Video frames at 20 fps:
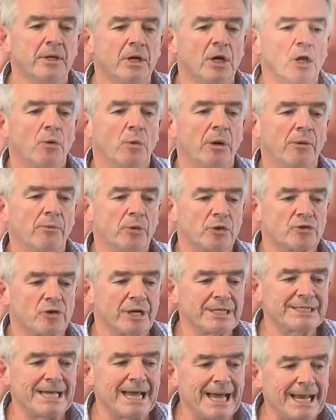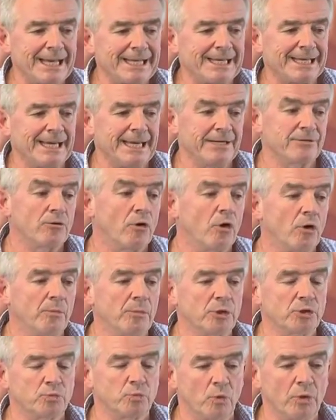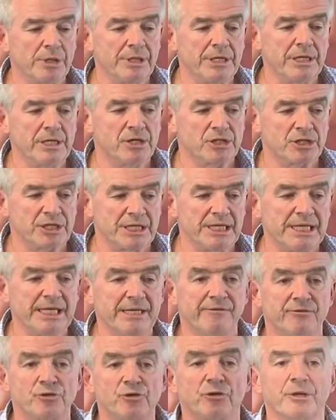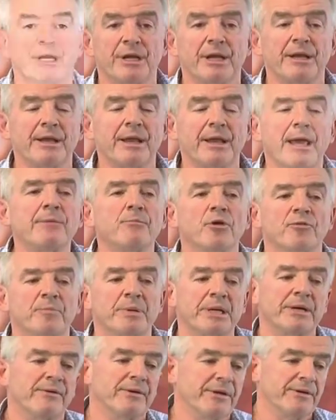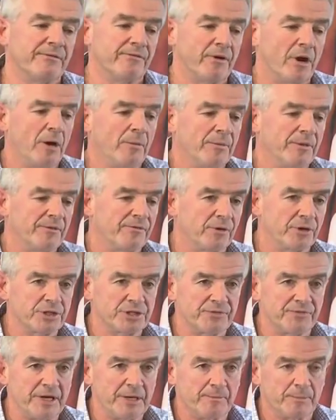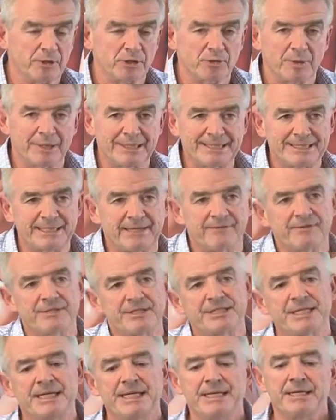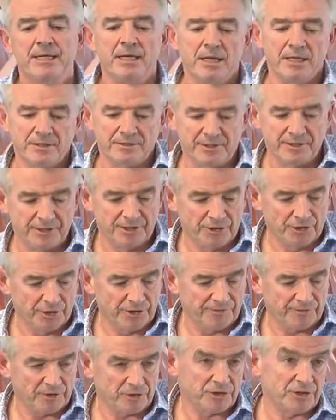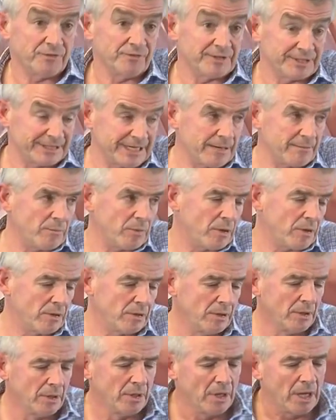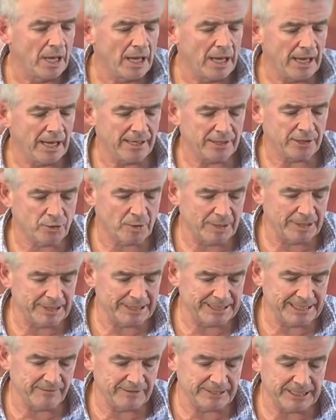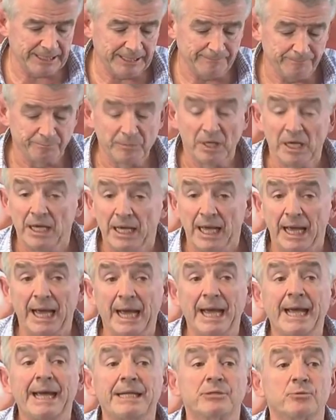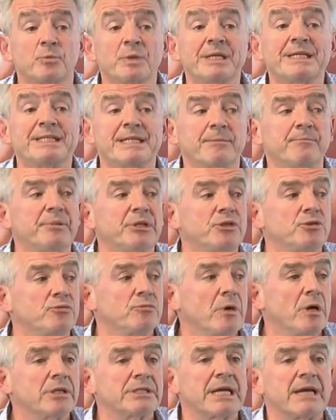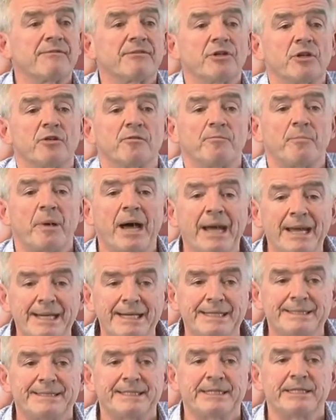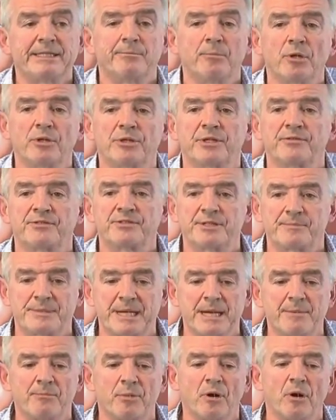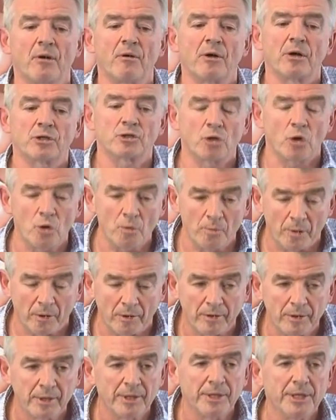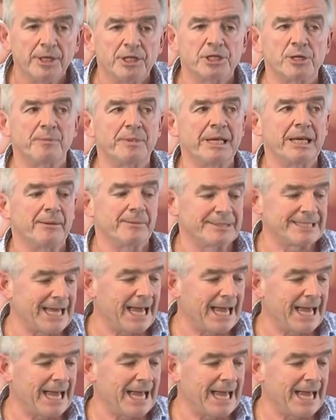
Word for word: when we're trying to allocate almost one year's leave during a nine month period from the 1st of April 2017 to the 31st of December uh, 2017. And we simply do not have enough pilots in the month of September or October to be able to